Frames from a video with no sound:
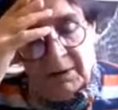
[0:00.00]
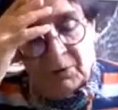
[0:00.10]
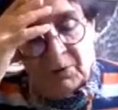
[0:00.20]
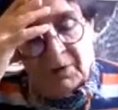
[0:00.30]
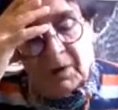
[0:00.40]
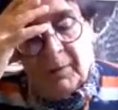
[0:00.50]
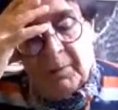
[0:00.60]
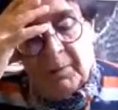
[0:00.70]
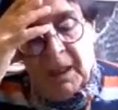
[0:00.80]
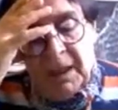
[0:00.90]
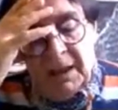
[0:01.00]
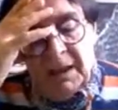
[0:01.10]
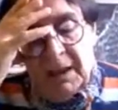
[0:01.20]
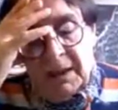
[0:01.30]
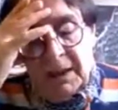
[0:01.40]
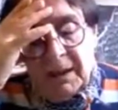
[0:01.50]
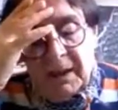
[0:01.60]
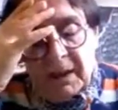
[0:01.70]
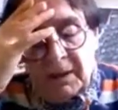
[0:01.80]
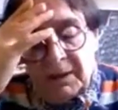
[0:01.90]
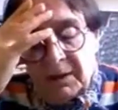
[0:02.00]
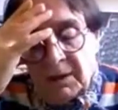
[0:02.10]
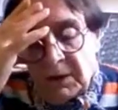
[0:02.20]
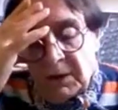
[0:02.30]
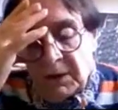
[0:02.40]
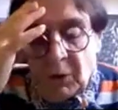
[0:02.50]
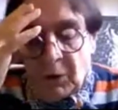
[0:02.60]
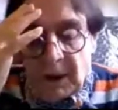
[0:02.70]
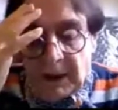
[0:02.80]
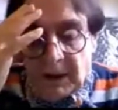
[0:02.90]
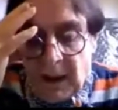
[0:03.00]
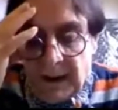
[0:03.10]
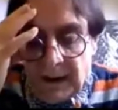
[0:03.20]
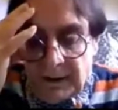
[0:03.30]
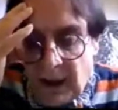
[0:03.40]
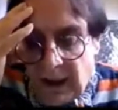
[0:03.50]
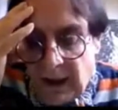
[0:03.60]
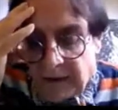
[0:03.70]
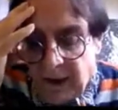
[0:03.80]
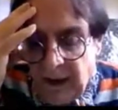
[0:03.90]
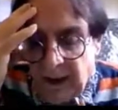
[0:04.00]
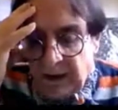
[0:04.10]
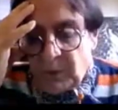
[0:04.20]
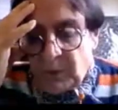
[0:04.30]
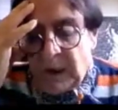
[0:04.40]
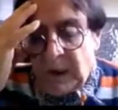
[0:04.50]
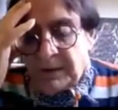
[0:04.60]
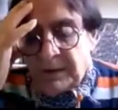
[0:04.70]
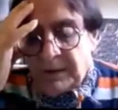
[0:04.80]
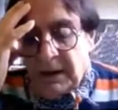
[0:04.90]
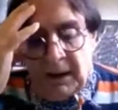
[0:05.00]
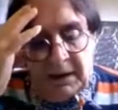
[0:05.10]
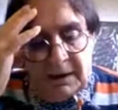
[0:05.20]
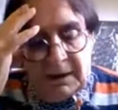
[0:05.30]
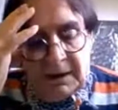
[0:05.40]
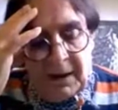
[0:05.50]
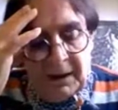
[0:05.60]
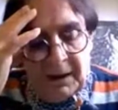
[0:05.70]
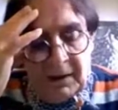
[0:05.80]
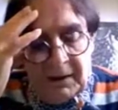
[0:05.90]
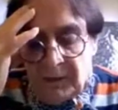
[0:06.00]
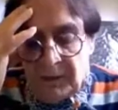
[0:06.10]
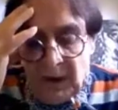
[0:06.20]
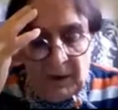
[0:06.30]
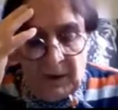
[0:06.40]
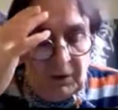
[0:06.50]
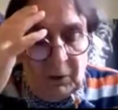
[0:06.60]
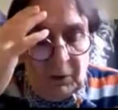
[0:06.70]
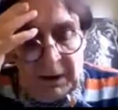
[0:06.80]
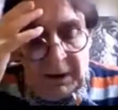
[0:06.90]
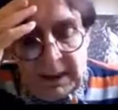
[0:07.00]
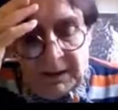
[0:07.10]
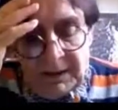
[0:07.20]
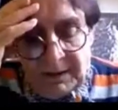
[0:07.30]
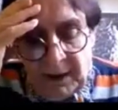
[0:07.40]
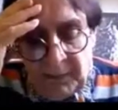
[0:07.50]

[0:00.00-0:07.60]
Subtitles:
Susa, indicate the continuous lowland-highland ties, as well as the decline of urban landscape